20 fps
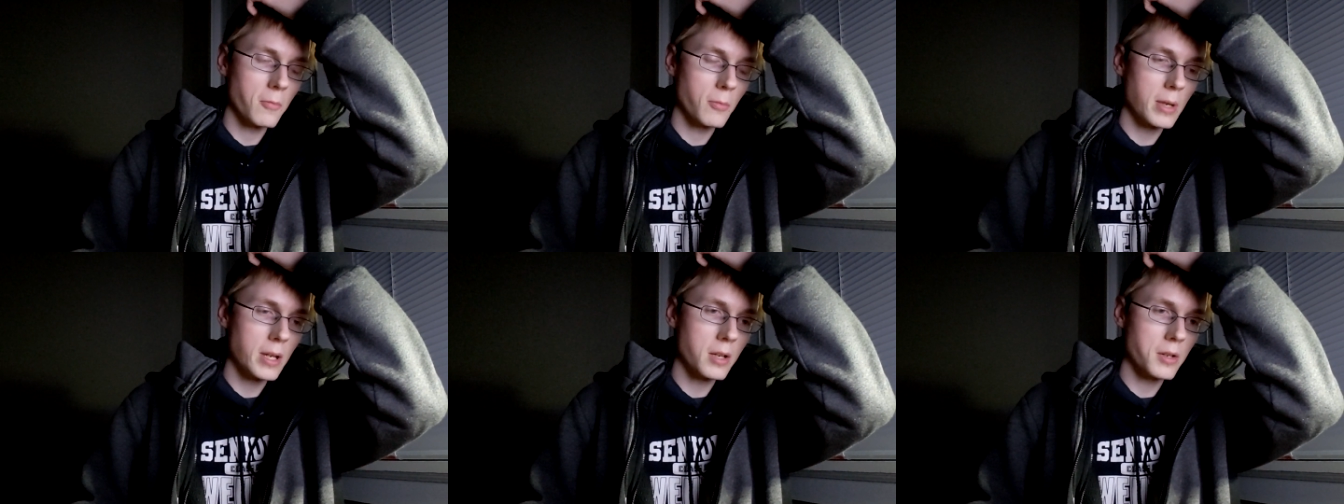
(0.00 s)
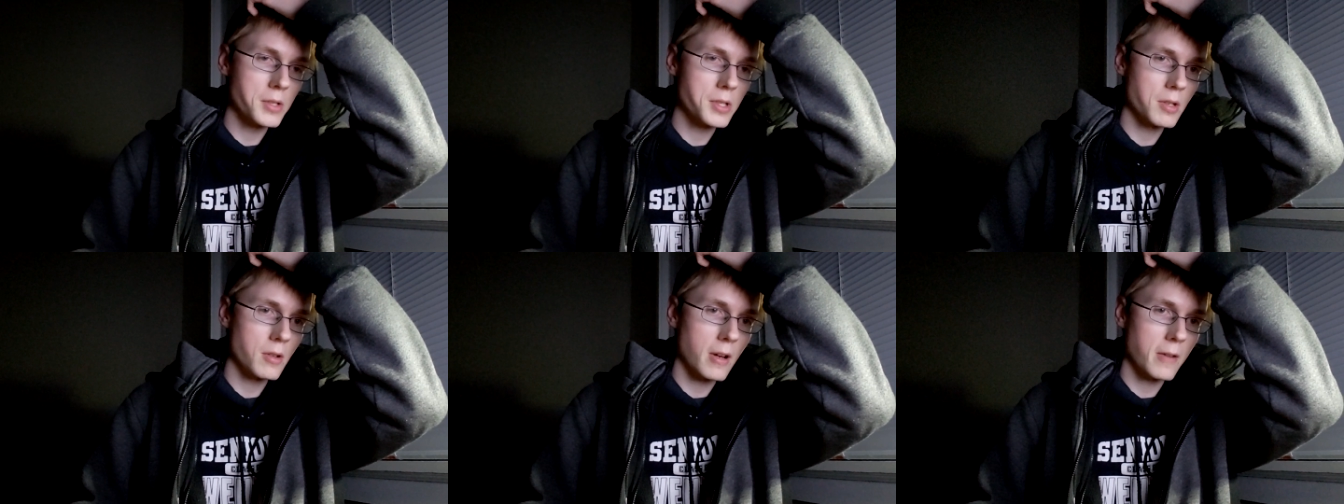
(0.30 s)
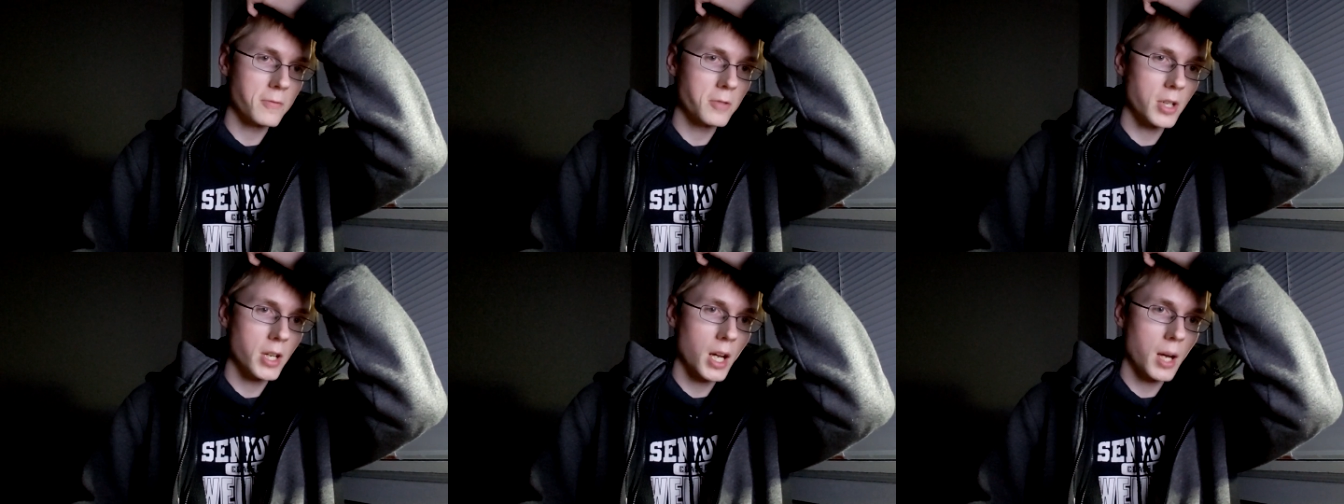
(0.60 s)
week or so
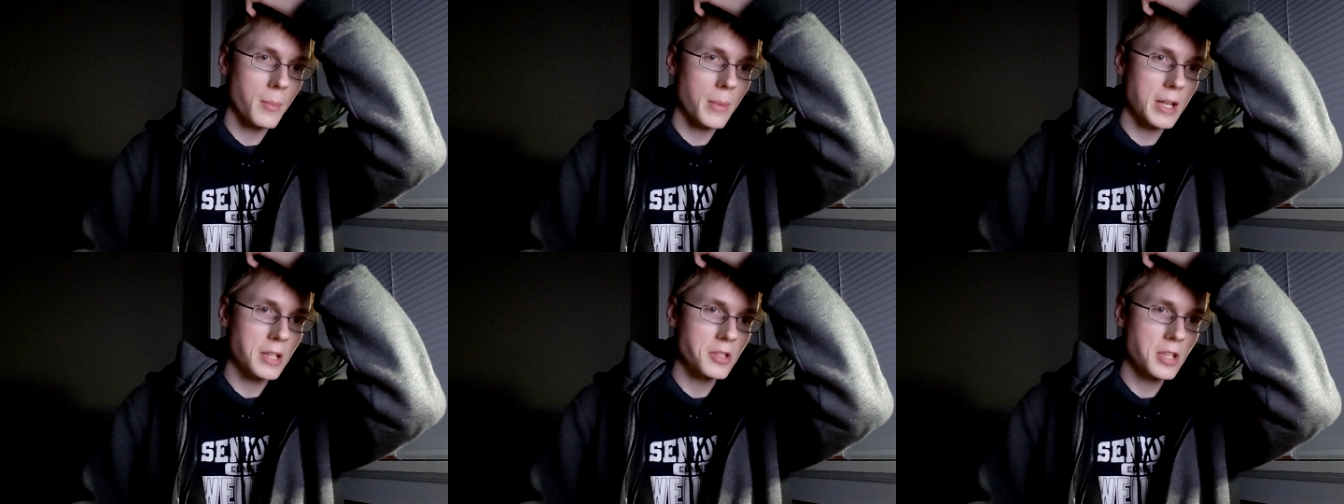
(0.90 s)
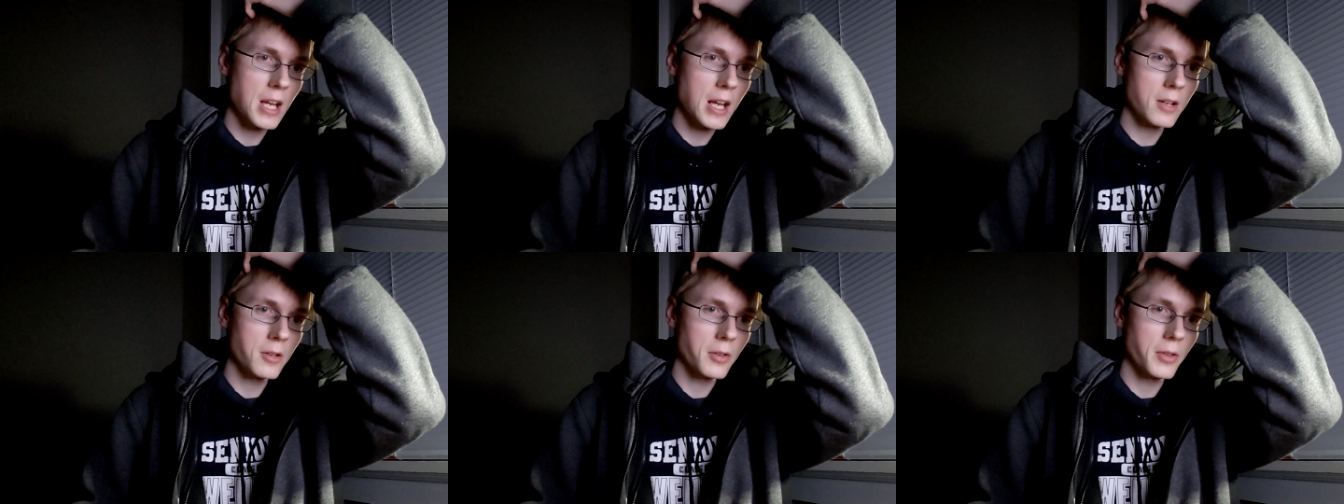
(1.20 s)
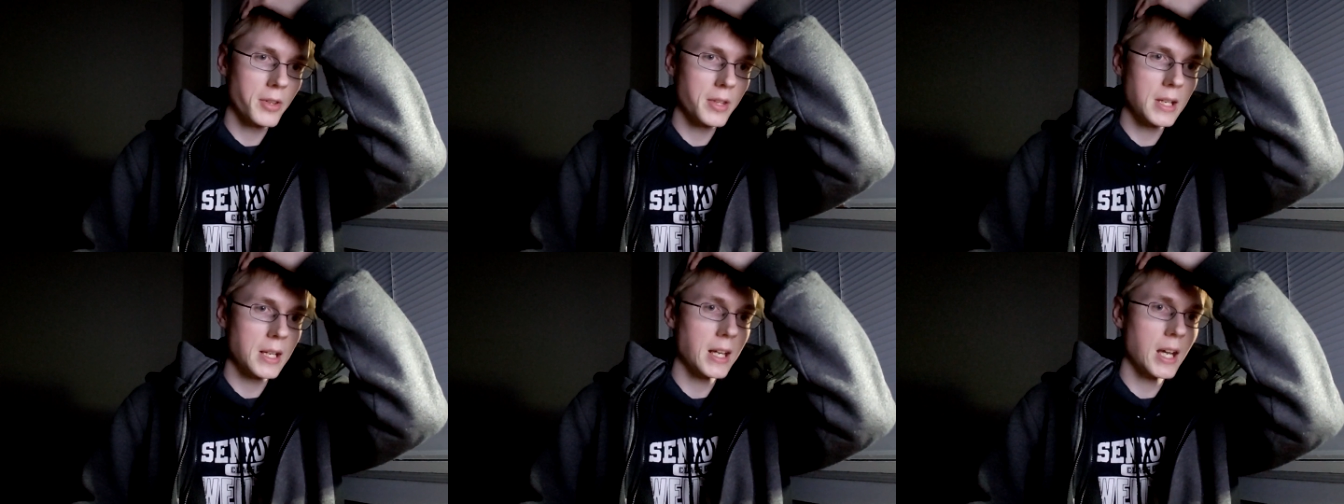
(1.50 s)
after I got my
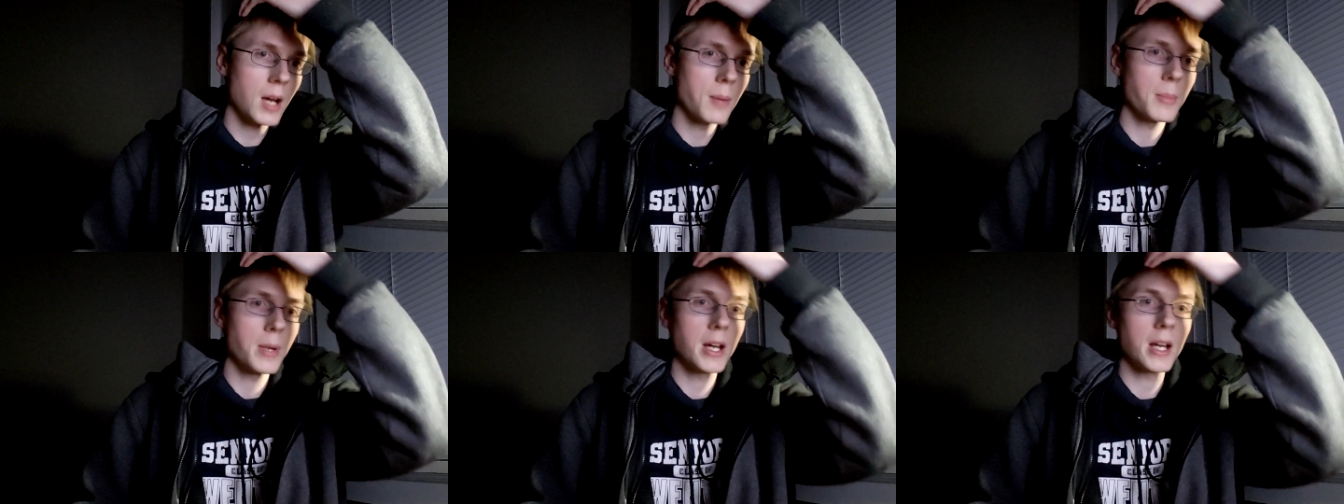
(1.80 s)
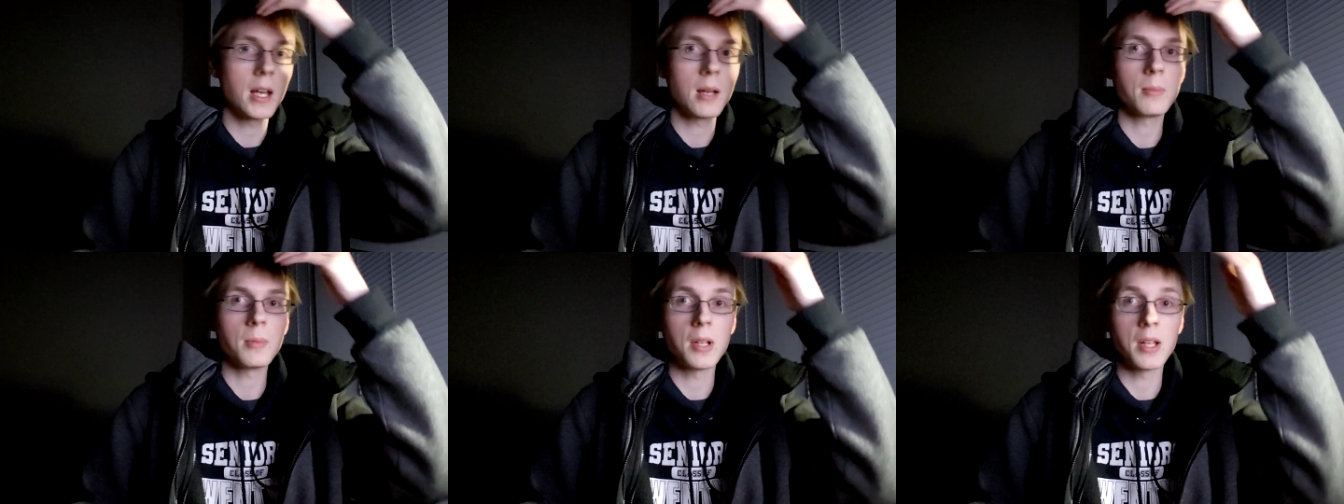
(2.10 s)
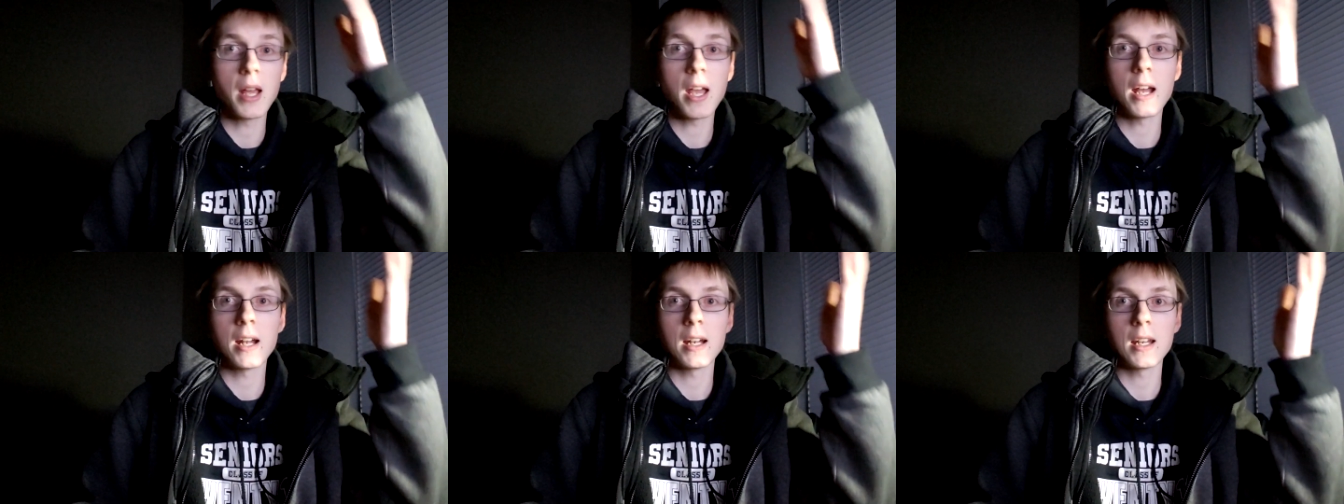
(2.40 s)
channel that I got
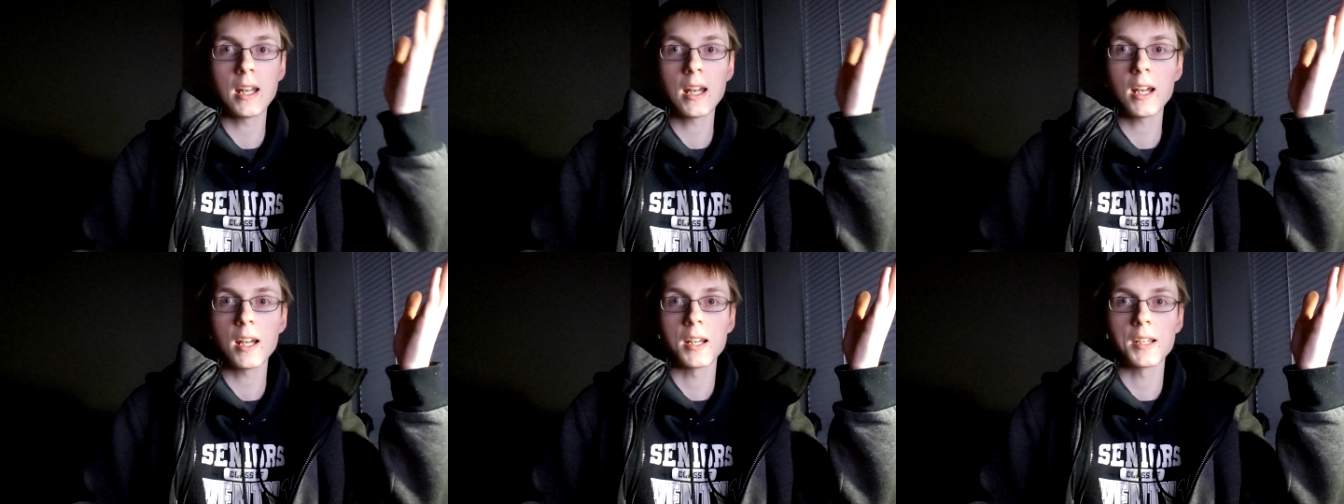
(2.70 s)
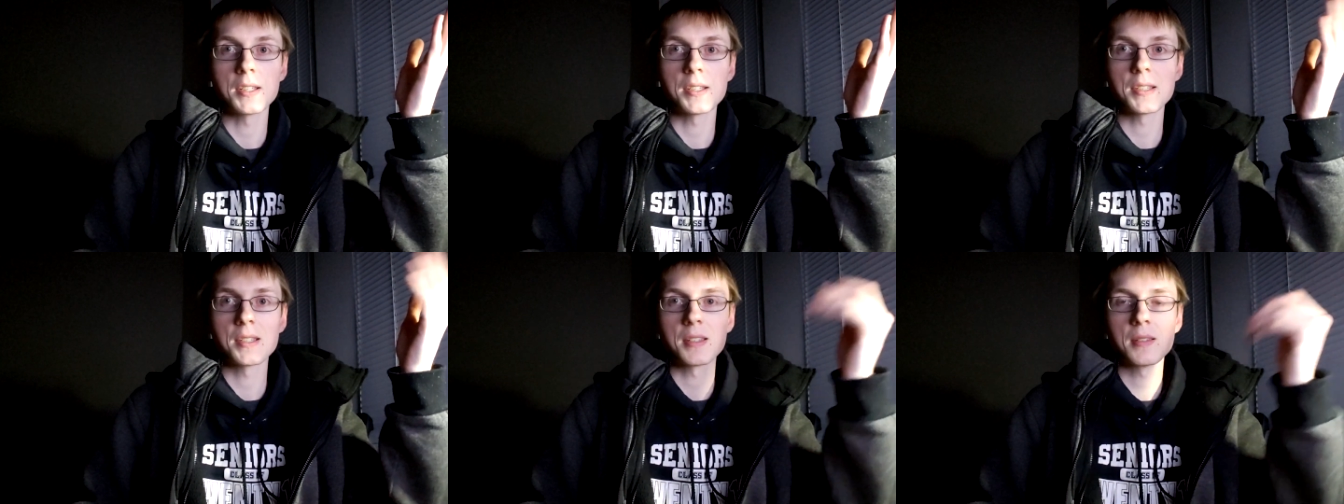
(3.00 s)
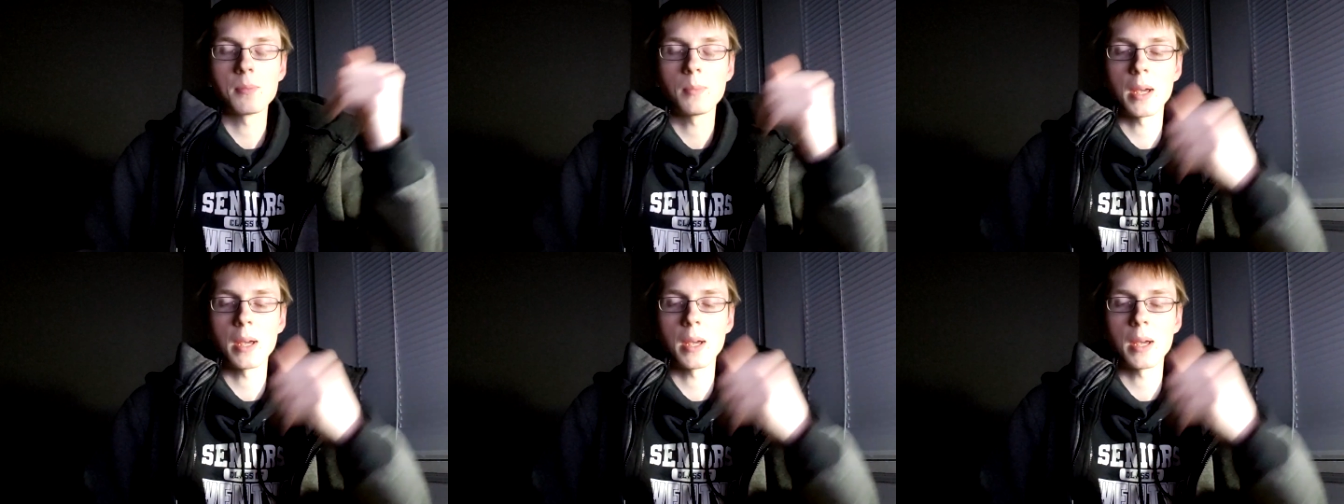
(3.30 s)
my NES